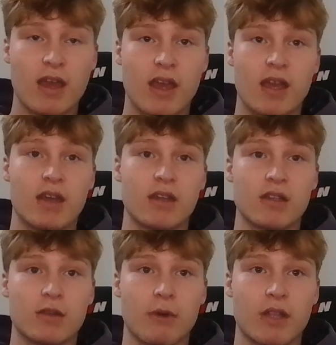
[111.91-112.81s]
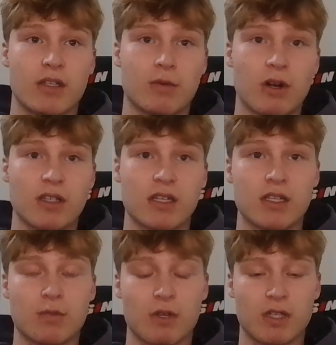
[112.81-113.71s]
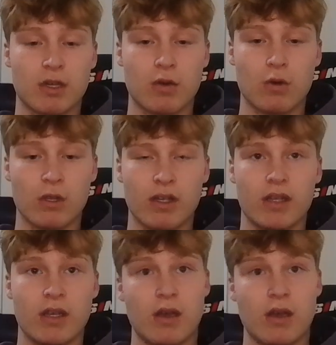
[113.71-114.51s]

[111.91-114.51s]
and the way this works is once the coolant